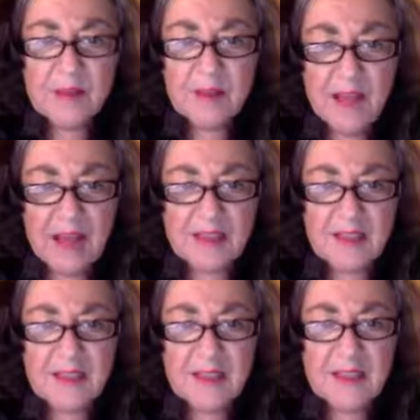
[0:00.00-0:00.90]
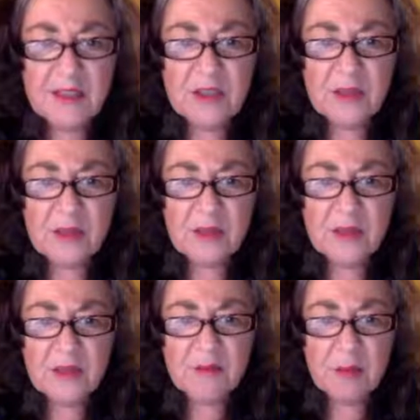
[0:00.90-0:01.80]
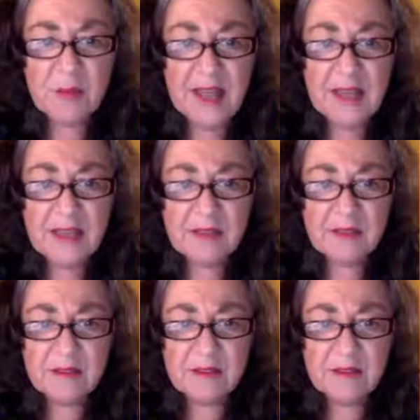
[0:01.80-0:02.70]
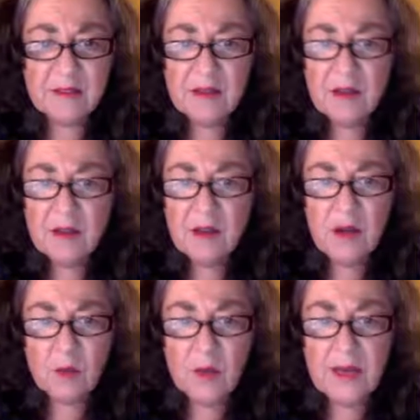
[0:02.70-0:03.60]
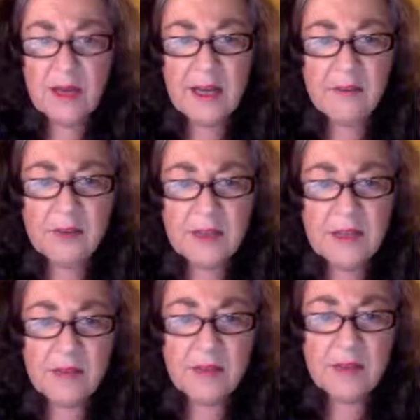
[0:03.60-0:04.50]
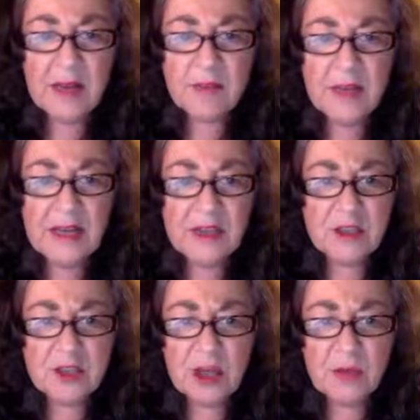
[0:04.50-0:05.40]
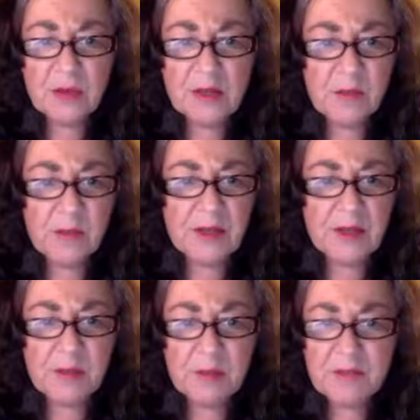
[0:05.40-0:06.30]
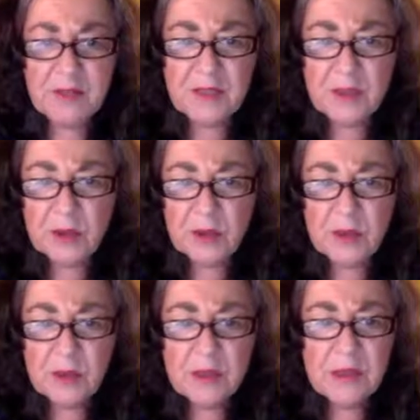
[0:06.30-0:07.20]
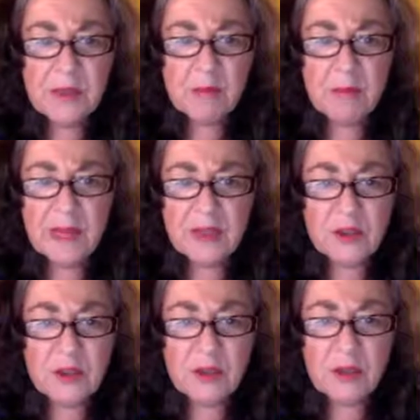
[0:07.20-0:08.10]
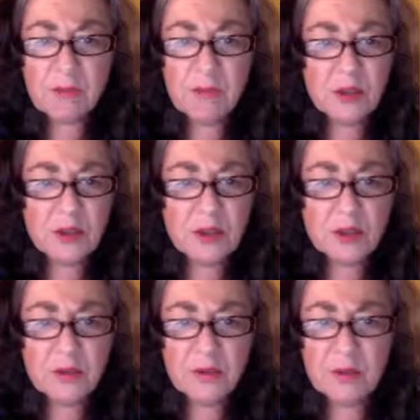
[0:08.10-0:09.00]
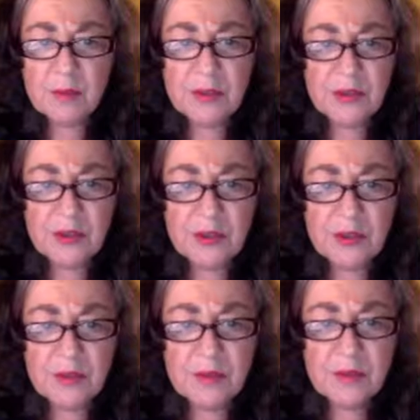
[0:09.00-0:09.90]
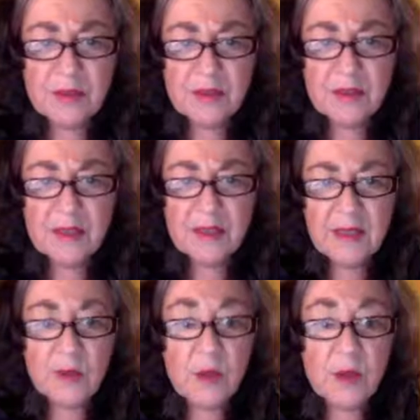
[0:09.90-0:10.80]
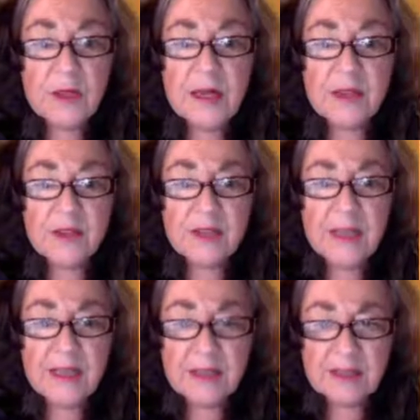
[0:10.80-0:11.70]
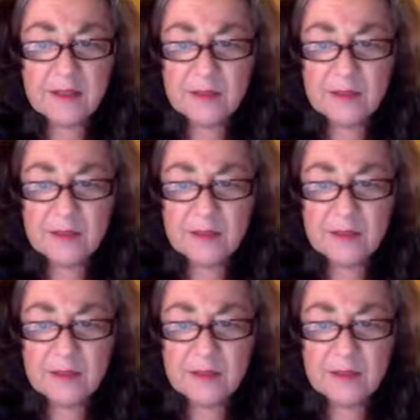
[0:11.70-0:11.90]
That's the signal of the pain. On whatever level that pain is showing, whether it be physical, mental, emotional, spiritual, or energetic.